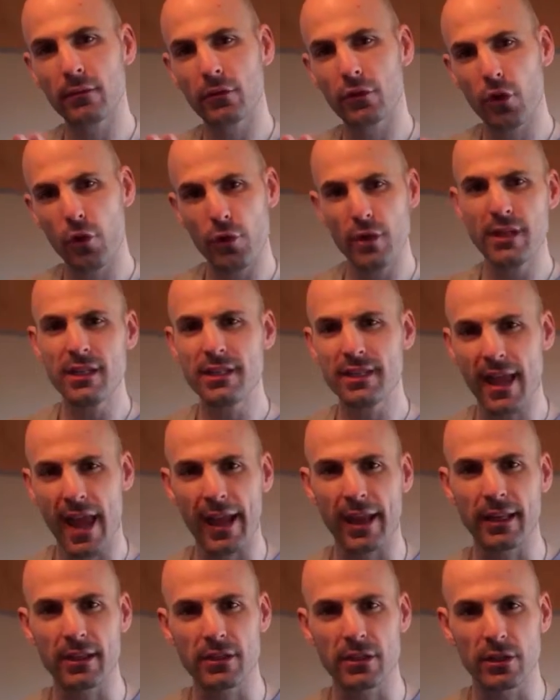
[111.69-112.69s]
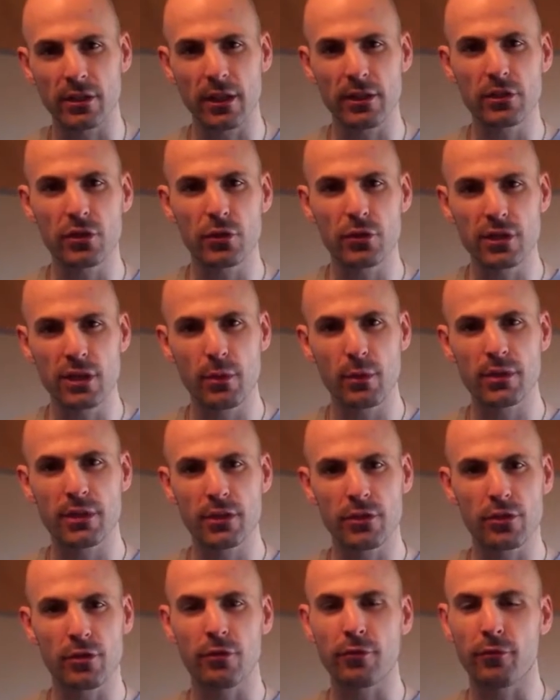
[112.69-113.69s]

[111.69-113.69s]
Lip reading: 30 seconds and let's go see what's in your